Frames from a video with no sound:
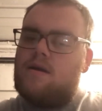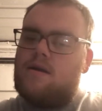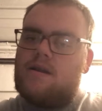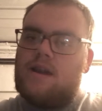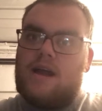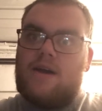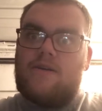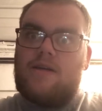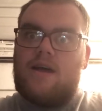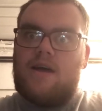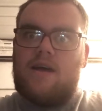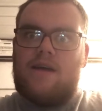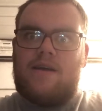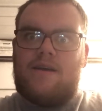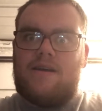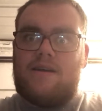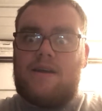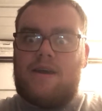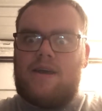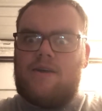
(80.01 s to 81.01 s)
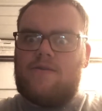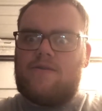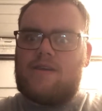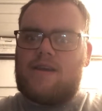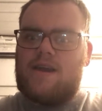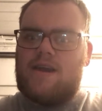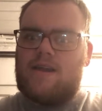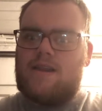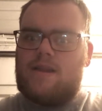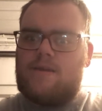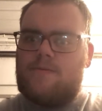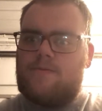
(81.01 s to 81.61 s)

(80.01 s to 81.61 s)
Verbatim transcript: Now they're heels again.